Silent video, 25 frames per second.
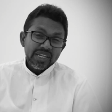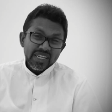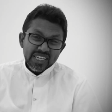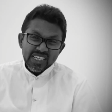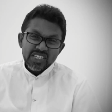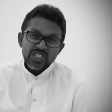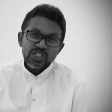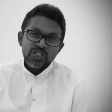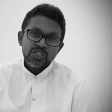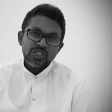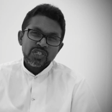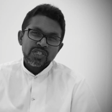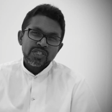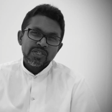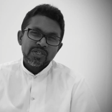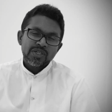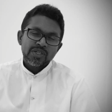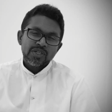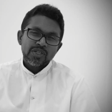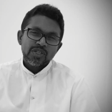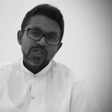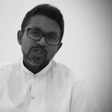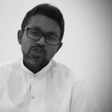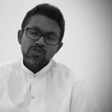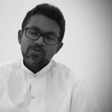rich,
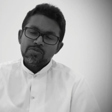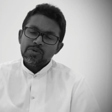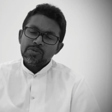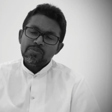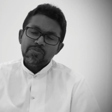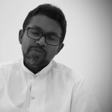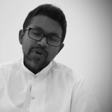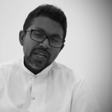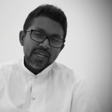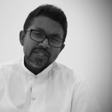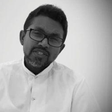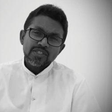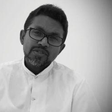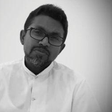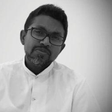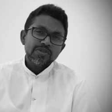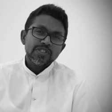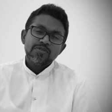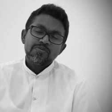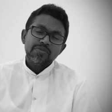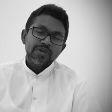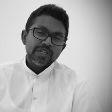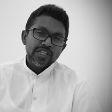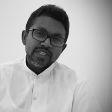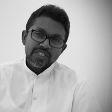you will be blessed with
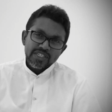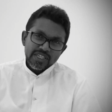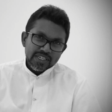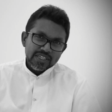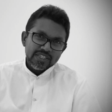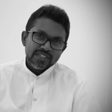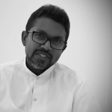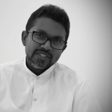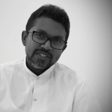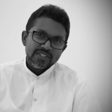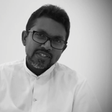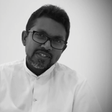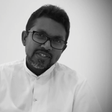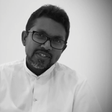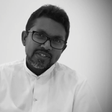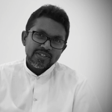many things.